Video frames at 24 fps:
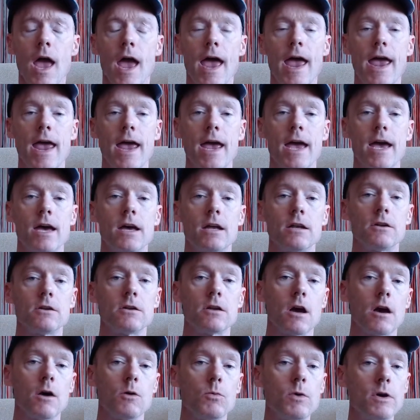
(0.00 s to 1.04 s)
And
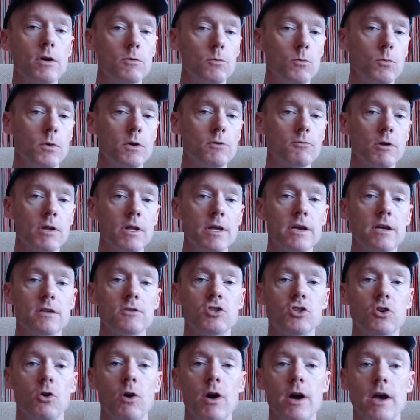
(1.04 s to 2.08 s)
we really
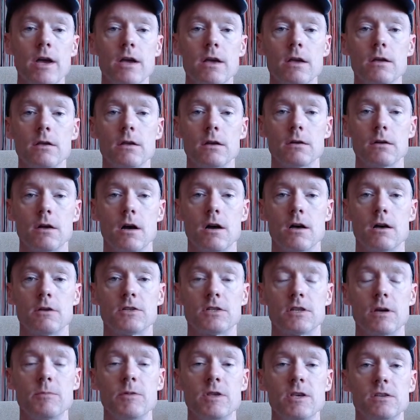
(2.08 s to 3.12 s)
enjoy
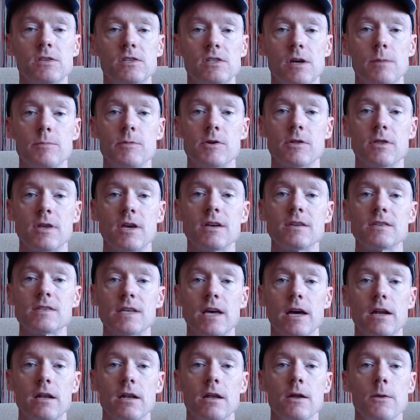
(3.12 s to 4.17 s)
some of these summer things
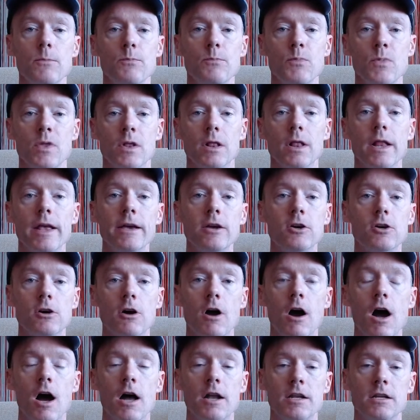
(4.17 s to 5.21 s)
that linger
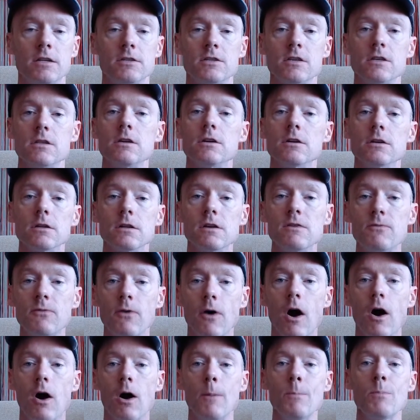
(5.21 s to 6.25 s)
on into the early
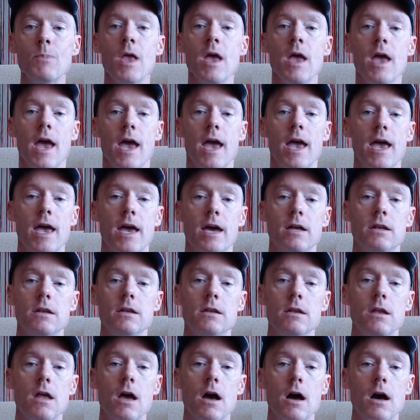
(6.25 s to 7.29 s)
fall. And
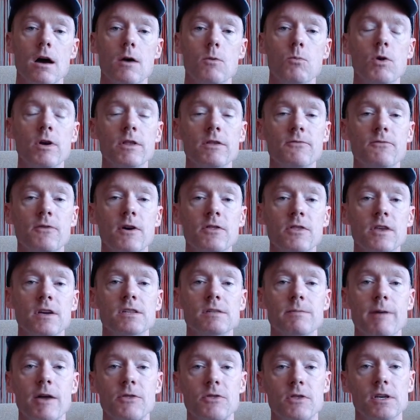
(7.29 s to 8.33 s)
one of the fun things
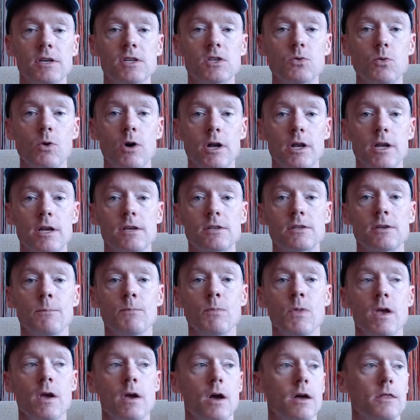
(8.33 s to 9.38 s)
about this one is
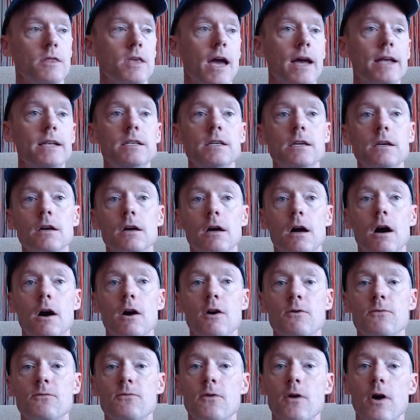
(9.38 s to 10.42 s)
the idea
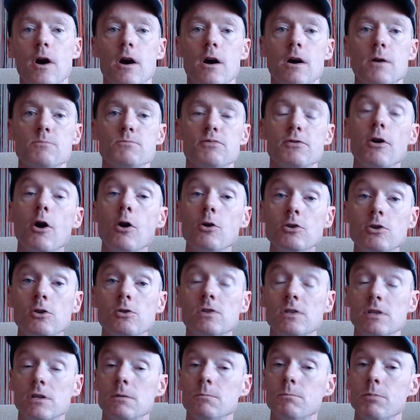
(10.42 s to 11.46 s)
of
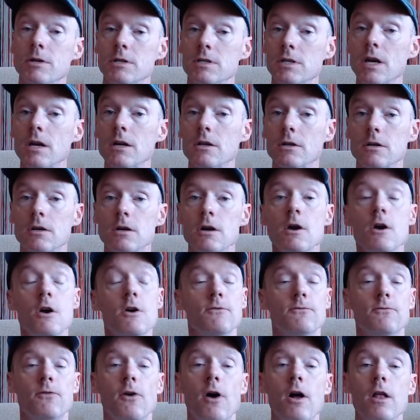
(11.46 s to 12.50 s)
produce in particular
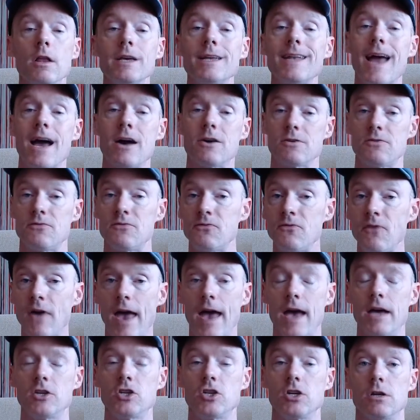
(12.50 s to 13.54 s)
falling out of
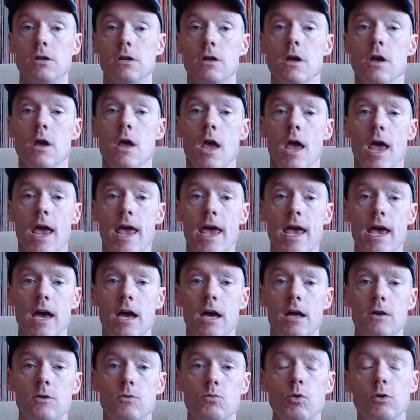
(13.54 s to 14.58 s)
fashion.
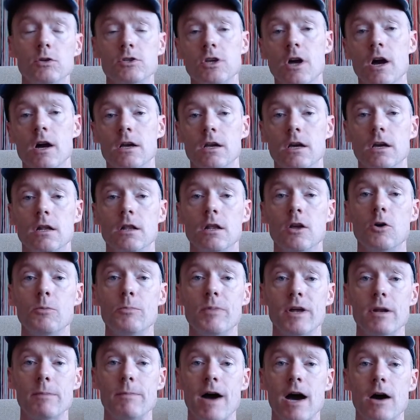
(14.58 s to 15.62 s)
And we'll talk in a little
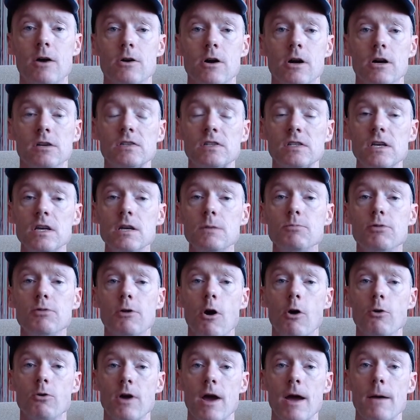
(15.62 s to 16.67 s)
bit about our seed
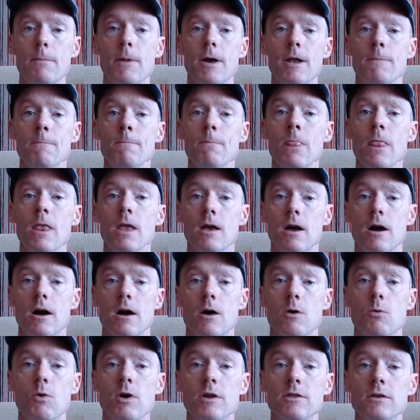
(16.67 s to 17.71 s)
program, but
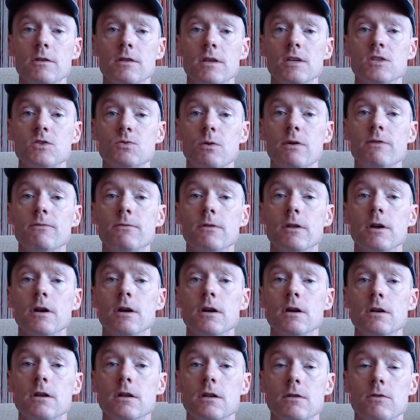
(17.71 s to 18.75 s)
one of the things we've
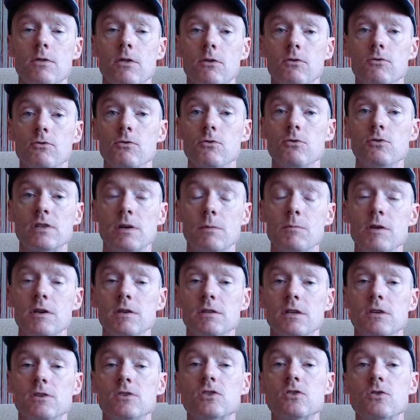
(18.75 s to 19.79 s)
learned through some of
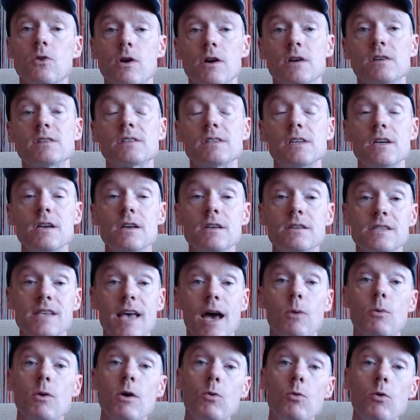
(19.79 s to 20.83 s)
these historic seeds
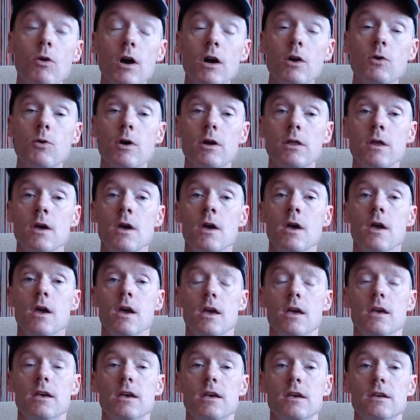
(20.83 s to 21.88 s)
that we work with
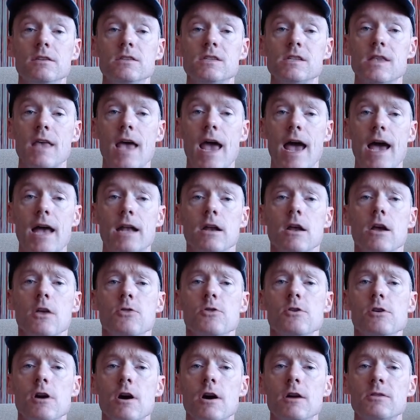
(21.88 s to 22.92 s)
is that
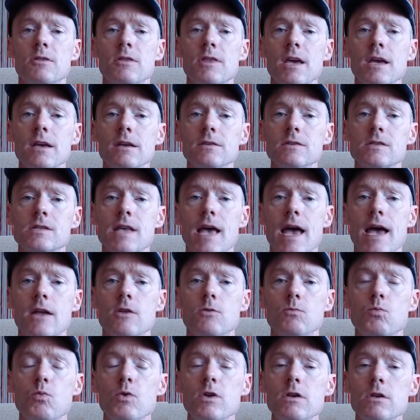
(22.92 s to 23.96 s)
there are things
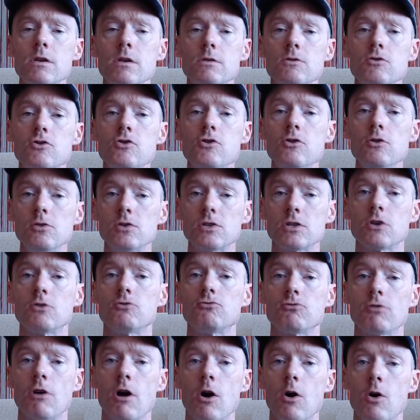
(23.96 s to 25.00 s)
that we used to
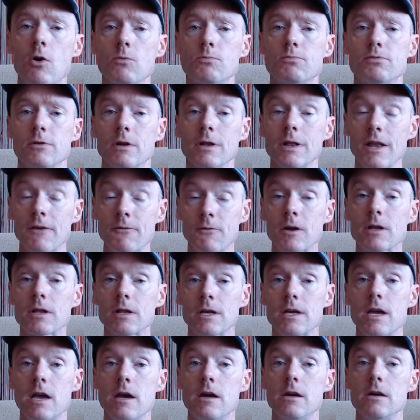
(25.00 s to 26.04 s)
grow
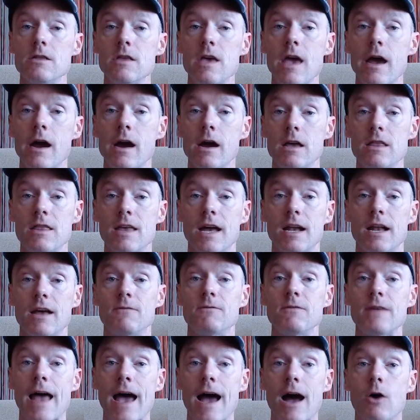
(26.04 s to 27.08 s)
prolifically here in the area that have
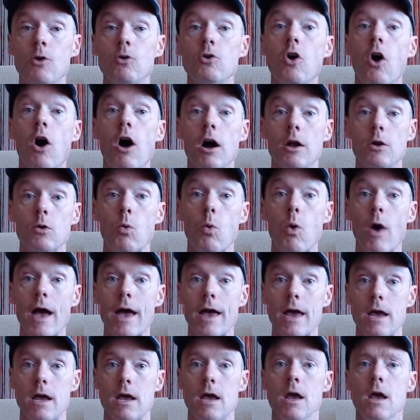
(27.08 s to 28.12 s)
now gone
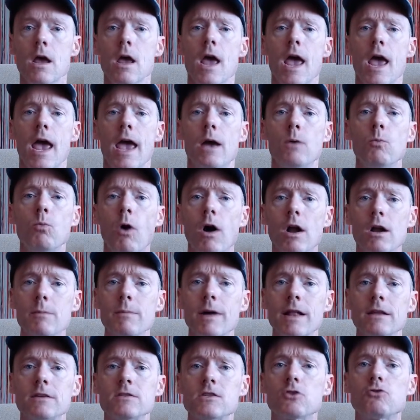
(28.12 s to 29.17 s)
away. And
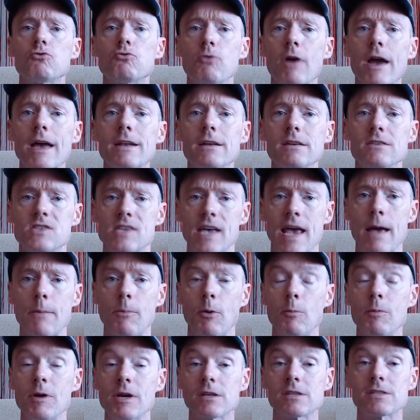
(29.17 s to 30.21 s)
watermelon's a great
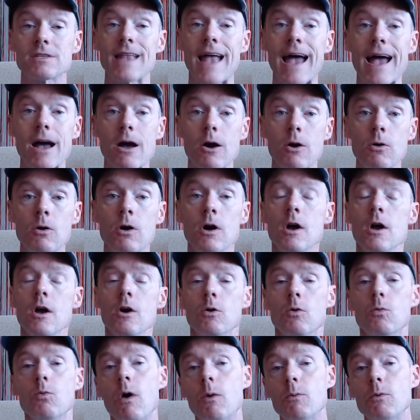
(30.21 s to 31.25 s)
example, because now
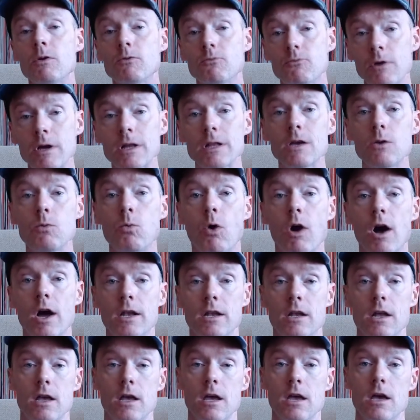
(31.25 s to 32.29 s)
what we really
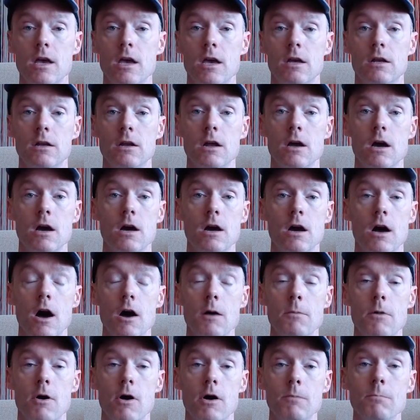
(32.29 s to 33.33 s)
want in
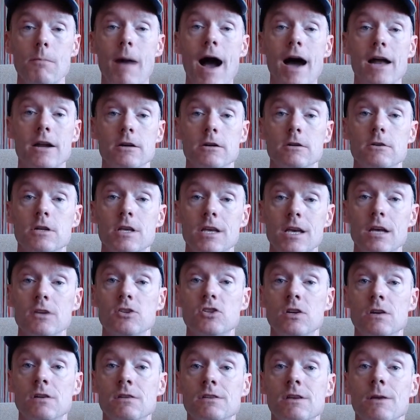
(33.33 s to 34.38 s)
our modern
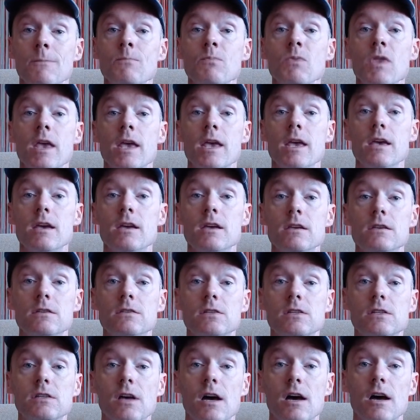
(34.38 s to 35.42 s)
kitchens
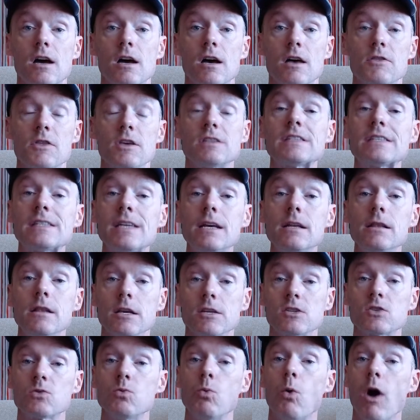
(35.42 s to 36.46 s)
is the
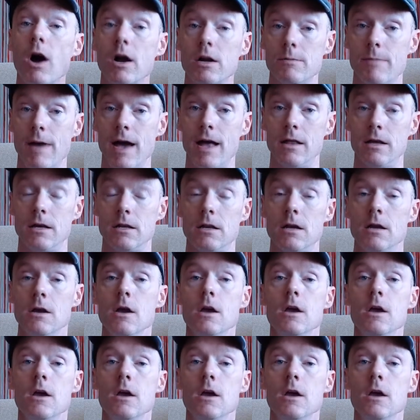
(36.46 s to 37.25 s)
seedless watermelon.